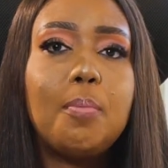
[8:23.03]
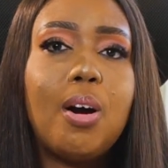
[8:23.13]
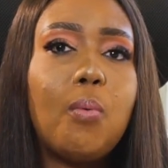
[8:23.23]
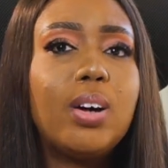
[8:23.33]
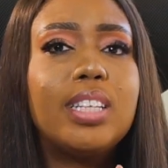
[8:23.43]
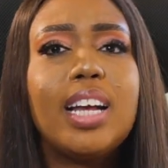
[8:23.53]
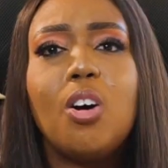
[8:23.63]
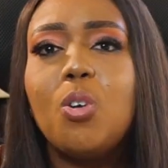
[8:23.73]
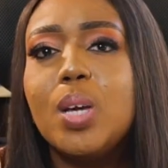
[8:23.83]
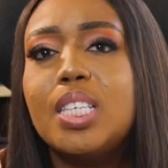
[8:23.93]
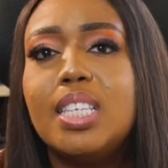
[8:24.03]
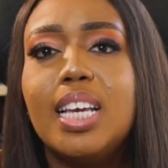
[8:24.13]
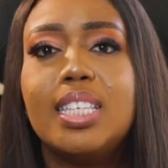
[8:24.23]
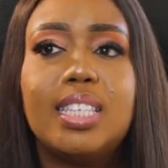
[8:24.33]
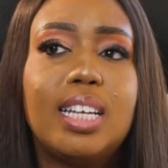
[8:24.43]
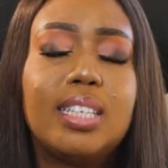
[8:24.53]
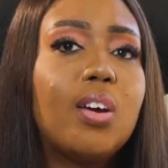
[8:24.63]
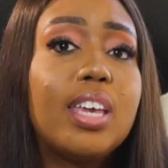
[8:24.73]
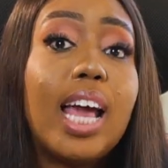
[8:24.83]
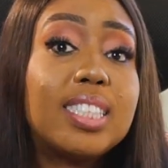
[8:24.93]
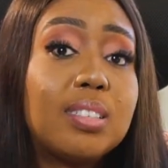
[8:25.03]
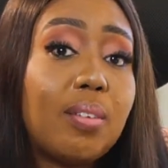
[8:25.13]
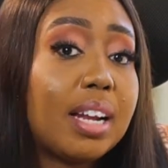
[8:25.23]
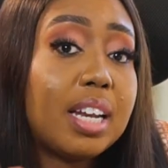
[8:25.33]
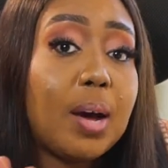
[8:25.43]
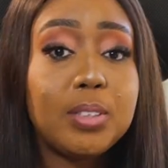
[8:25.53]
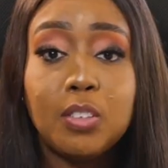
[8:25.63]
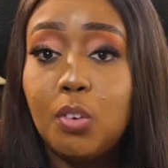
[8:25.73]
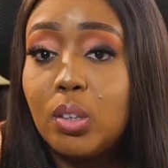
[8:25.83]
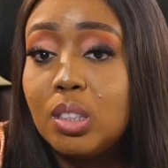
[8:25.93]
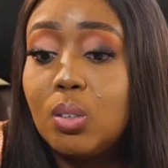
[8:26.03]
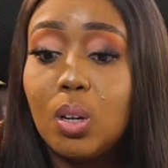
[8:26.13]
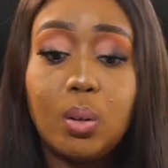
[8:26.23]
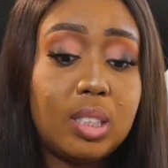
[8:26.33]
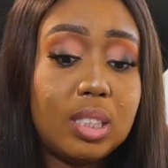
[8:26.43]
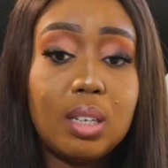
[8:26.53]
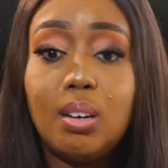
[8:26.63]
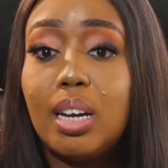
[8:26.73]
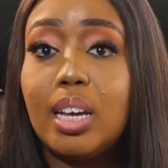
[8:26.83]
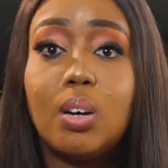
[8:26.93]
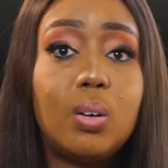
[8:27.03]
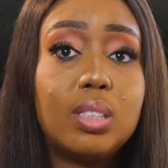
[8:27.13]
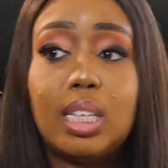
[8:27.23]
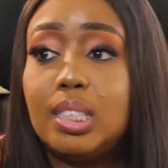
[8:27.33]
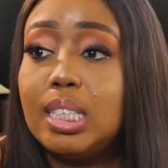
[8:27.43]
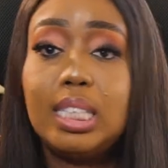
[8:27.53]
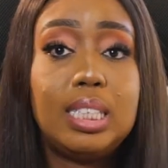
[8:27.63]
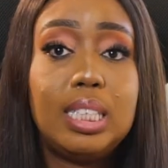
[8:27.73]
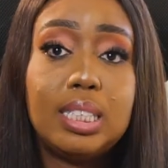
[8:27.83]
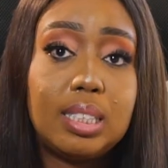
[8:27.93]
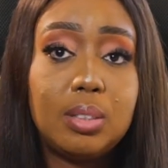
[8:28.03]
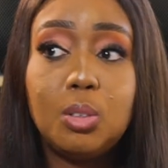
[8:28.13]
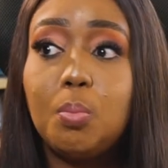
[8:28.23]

But one thing I always say is that, yes, right now, just focusing on launching an online course and selling it,